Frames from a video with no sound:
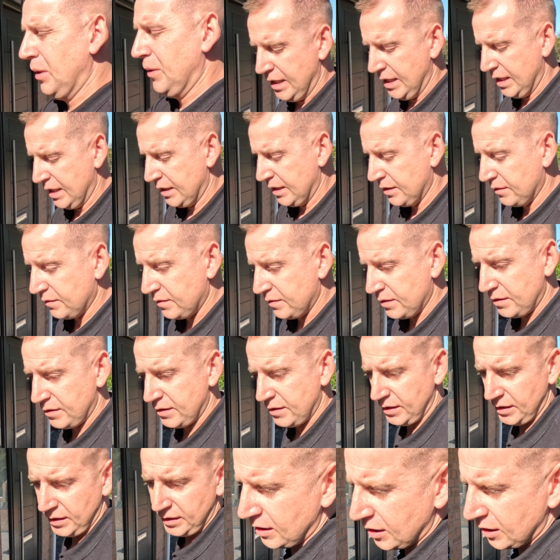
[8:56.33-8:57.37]
and
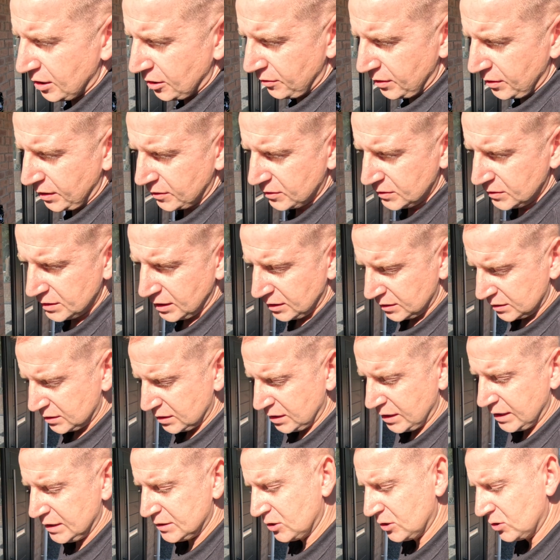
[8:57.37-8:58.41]
the earthing conductor
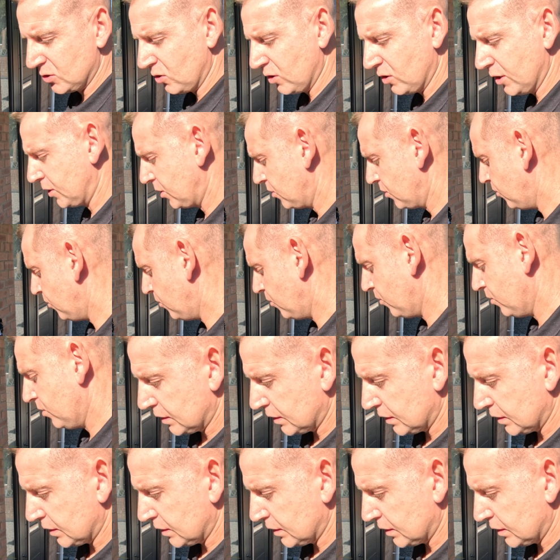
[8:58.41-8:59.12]
is the solid core